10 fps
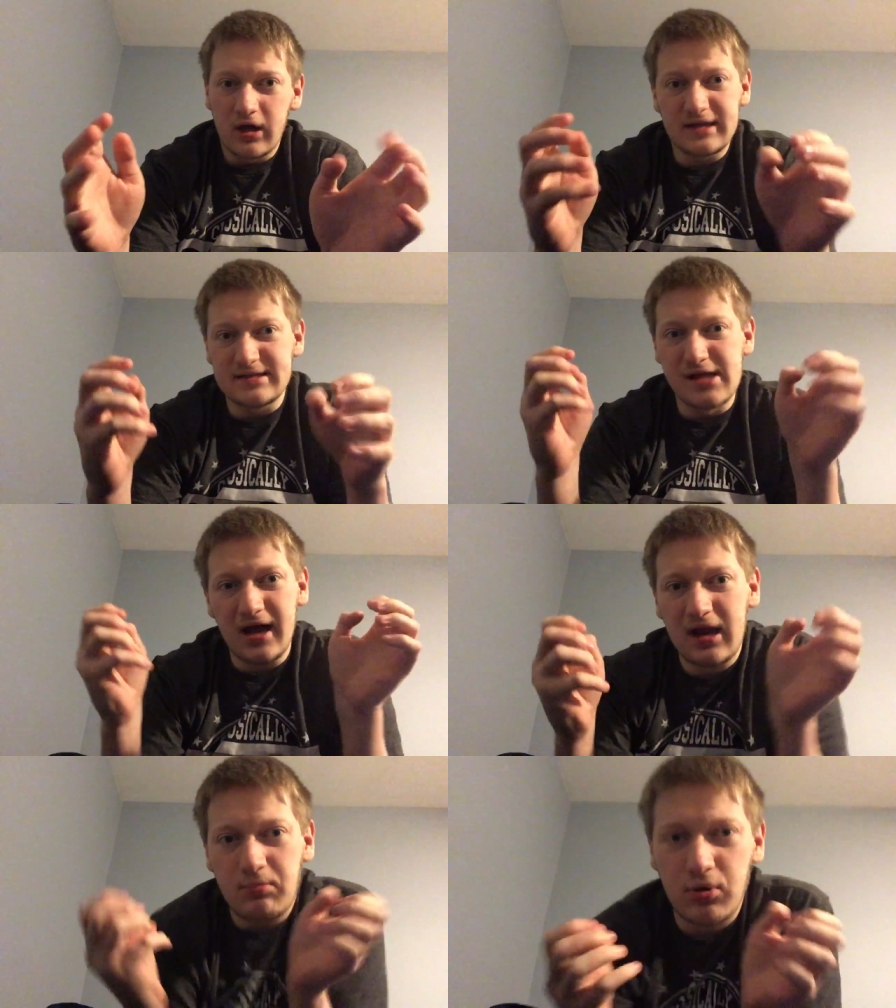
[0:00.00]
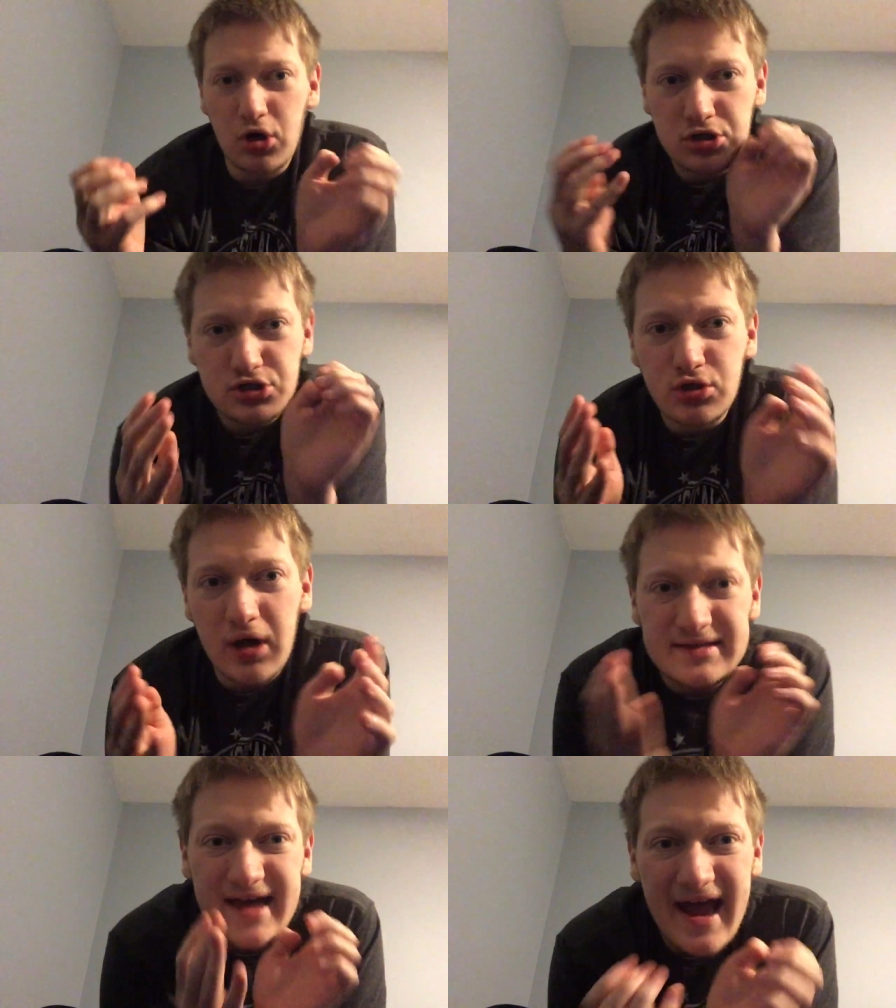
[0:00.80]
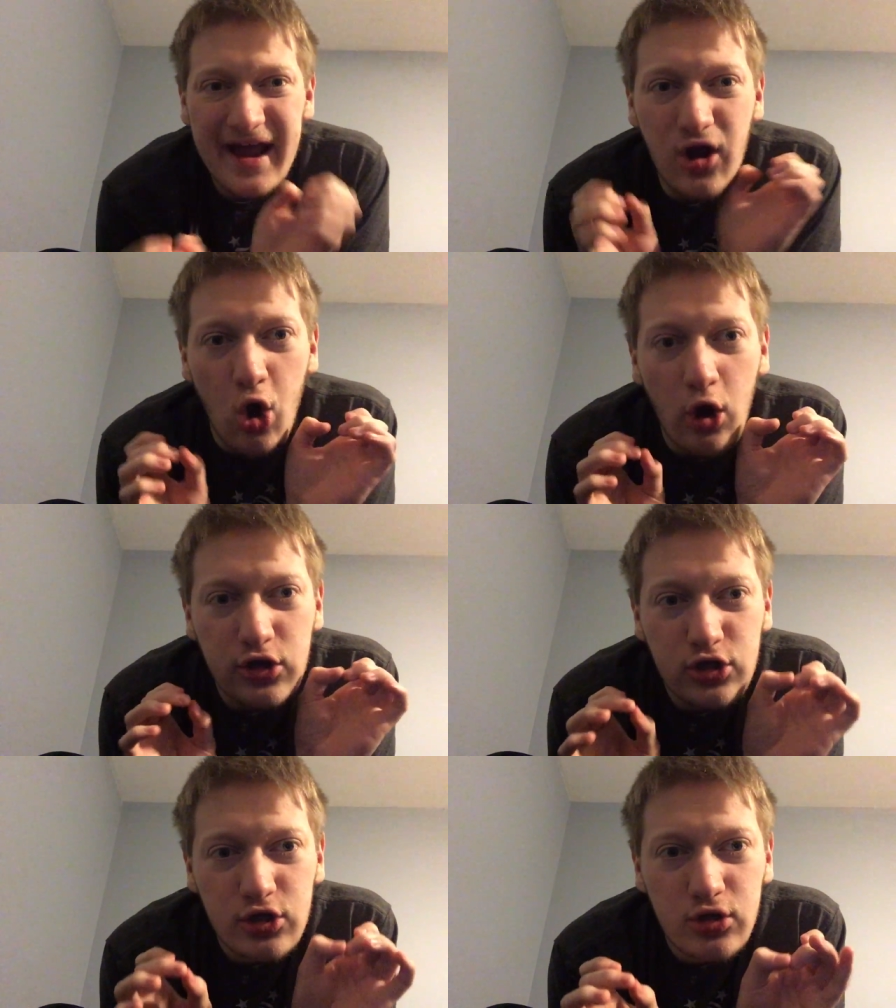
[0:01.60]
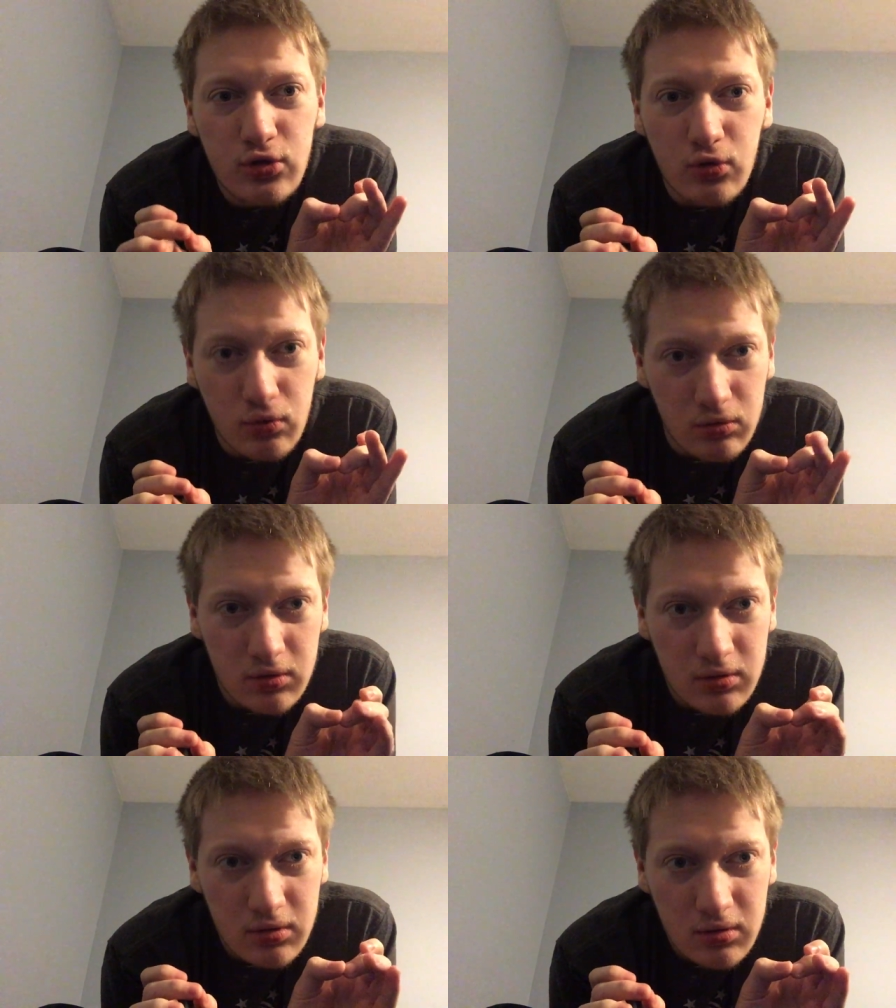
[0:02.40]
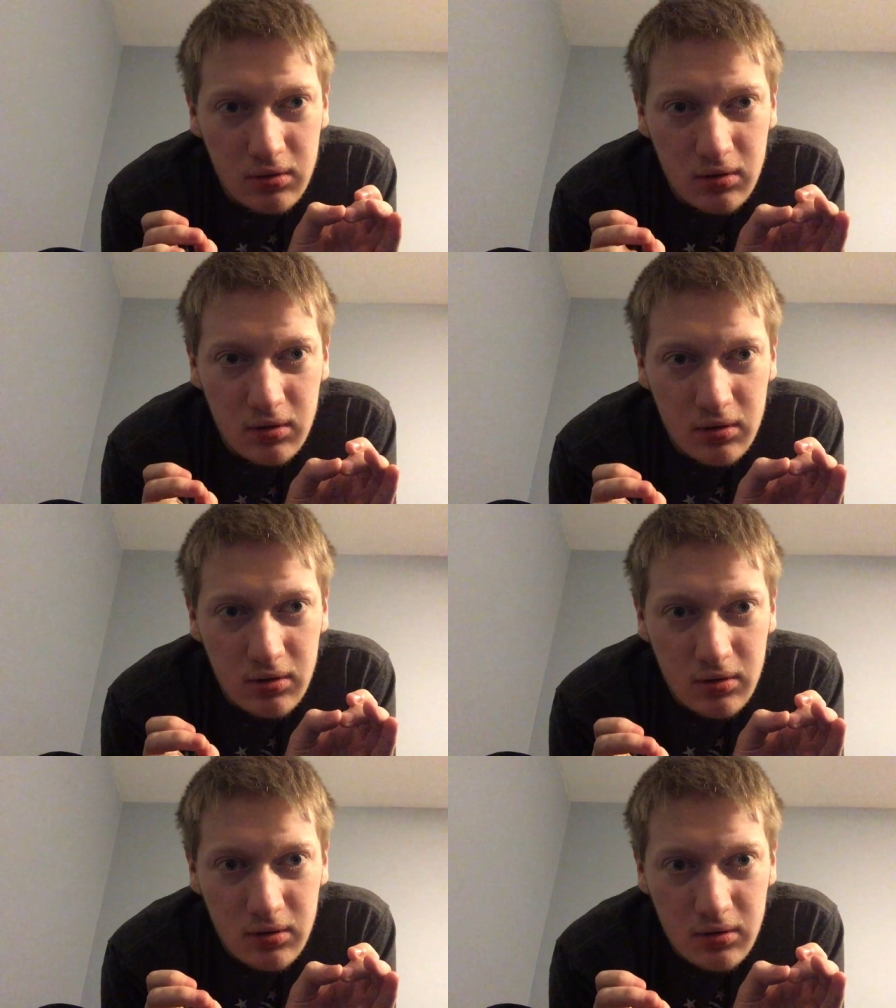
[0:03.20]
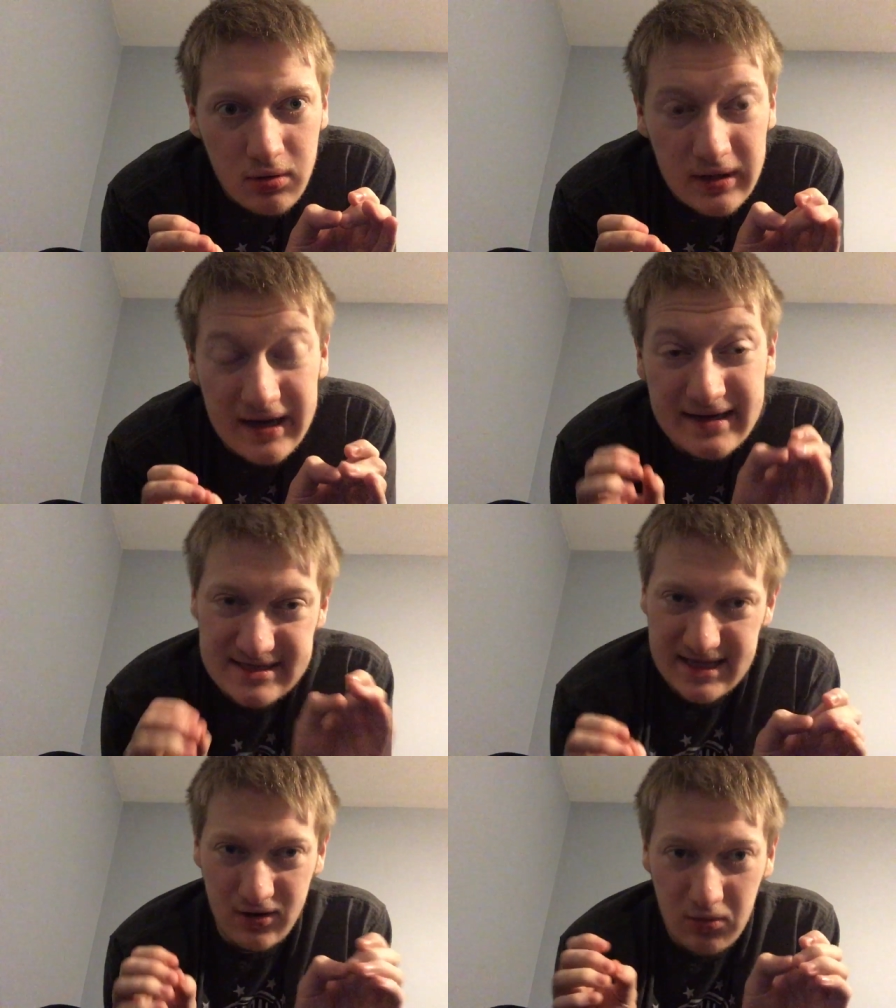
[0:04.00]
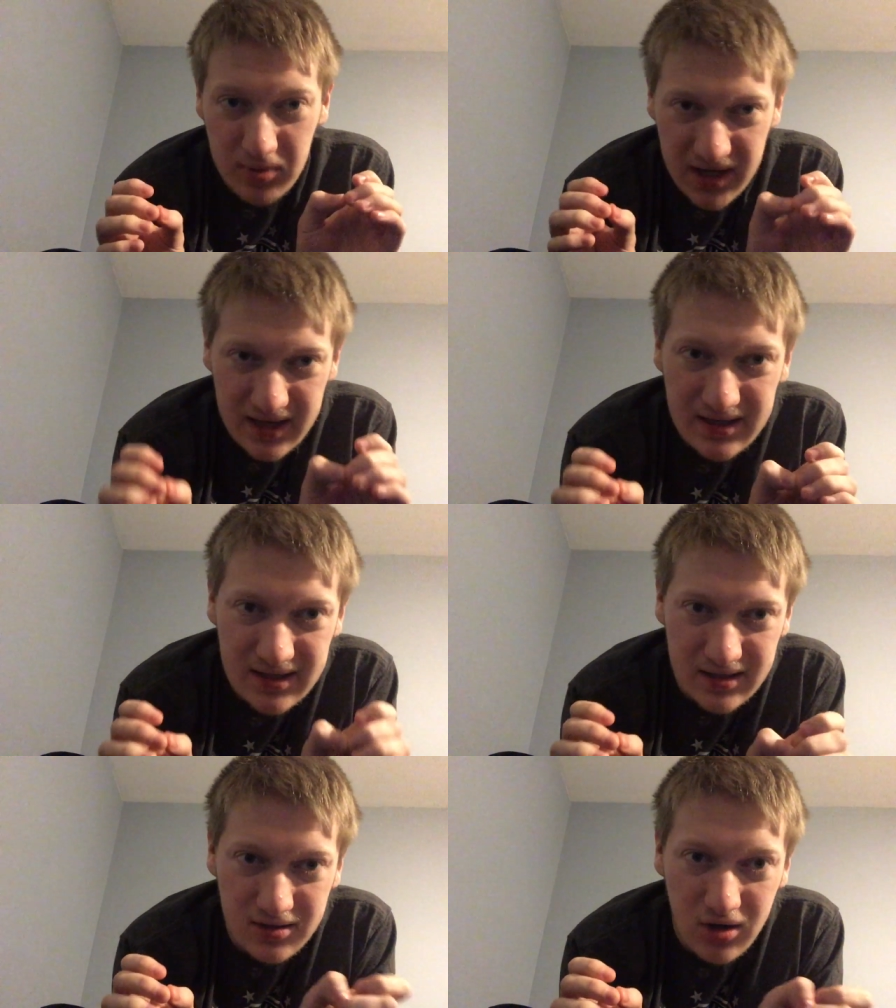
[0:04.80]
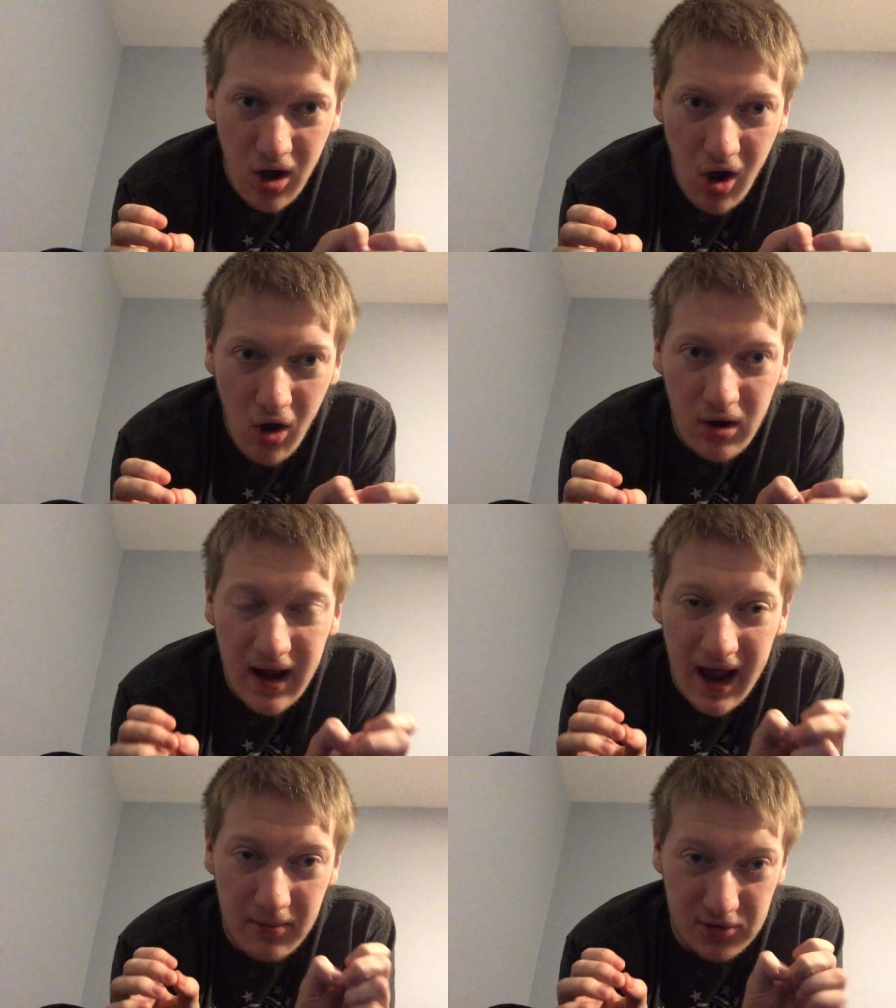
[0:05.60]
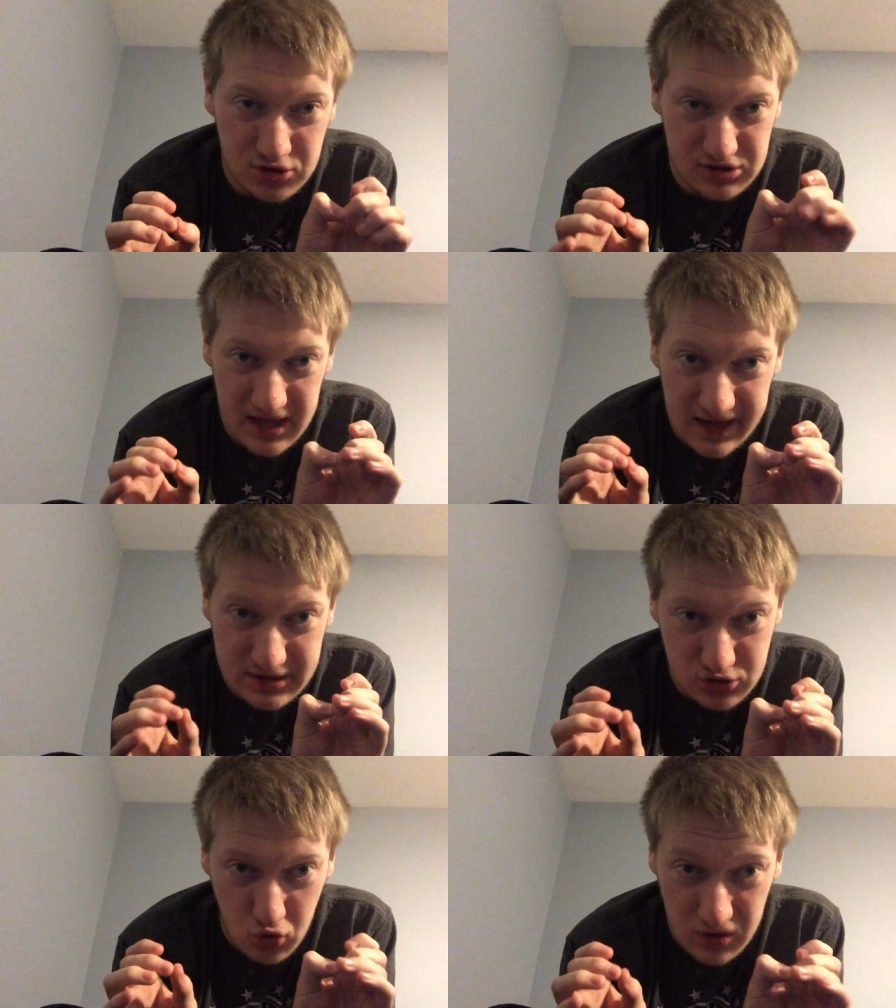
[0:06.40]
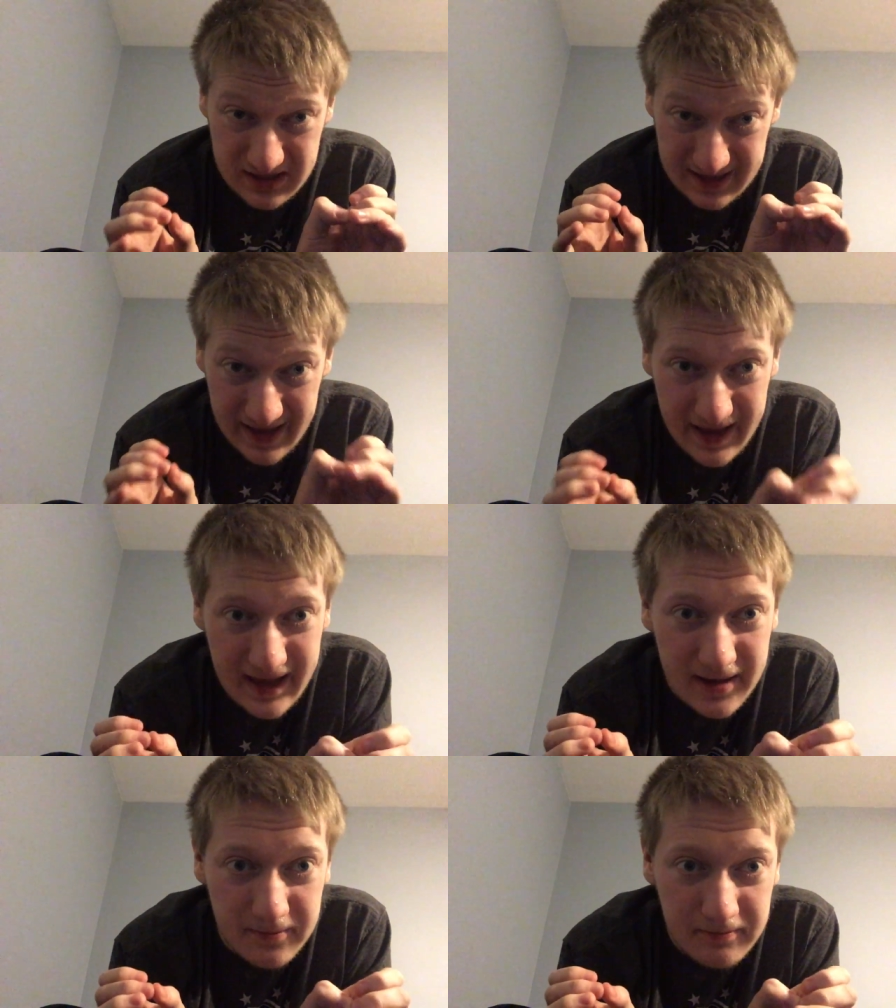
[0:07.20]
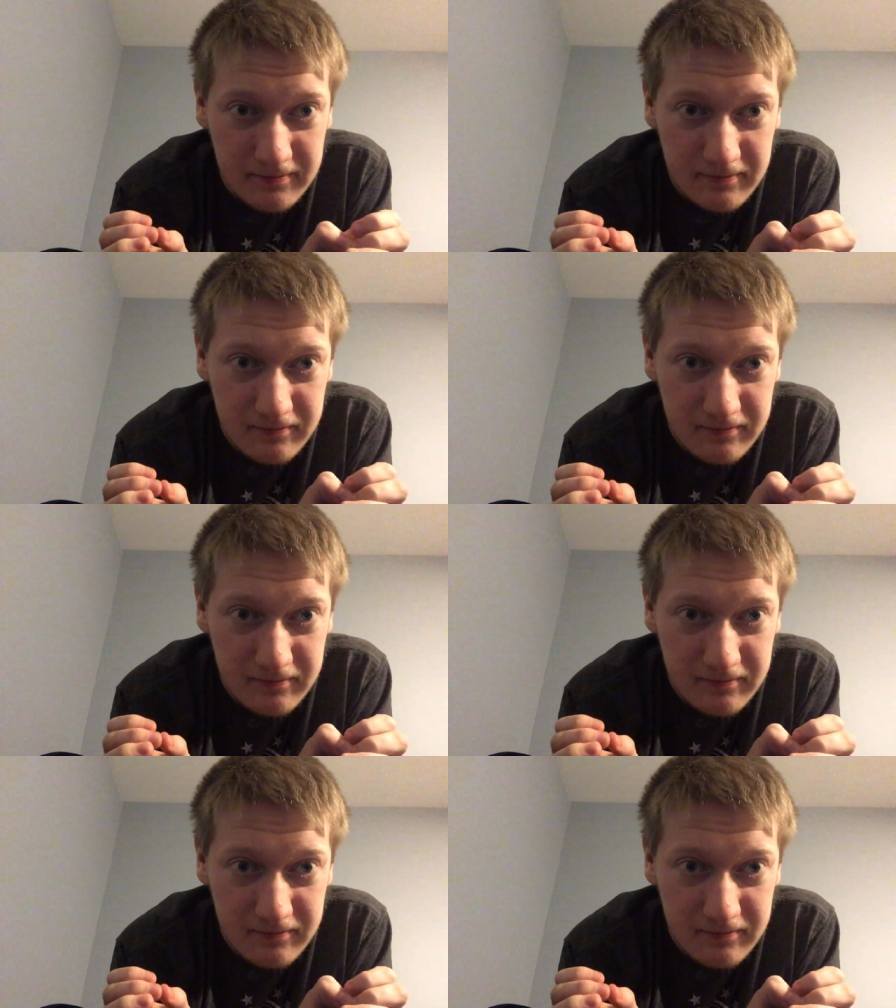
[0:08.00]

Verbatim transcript: It's not a personal attack on you. It is their opinion on how much they enjoy the game.